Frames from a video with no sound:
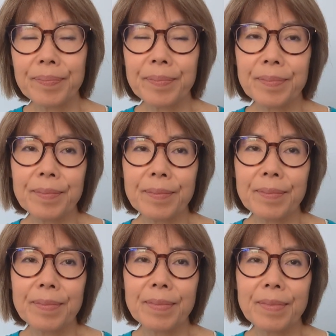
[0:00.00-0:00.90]

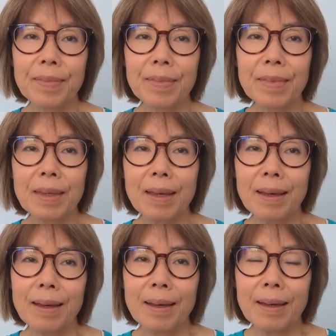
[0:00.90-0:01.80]

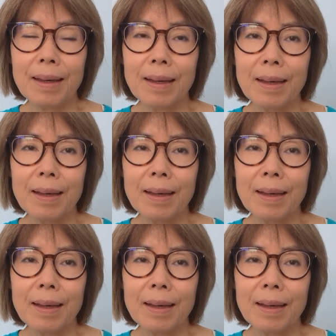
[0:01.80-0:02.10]
No one is speaking in this clip.